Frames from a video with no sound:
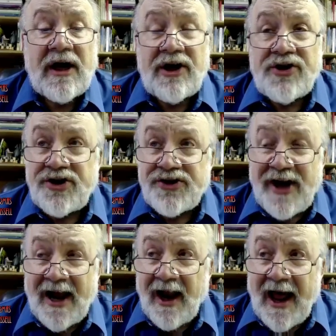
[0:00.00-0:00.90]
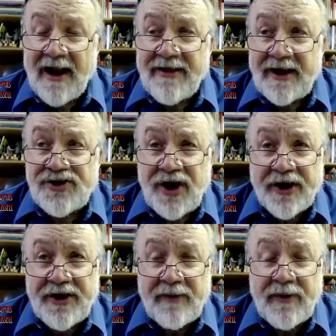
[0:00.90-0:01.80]
Jesus had a lot of things done to
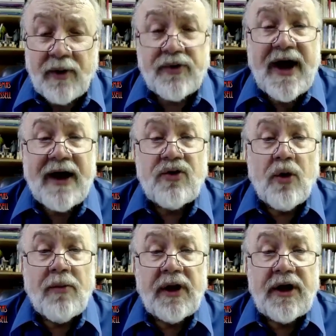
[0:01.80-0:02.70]
him that were not normal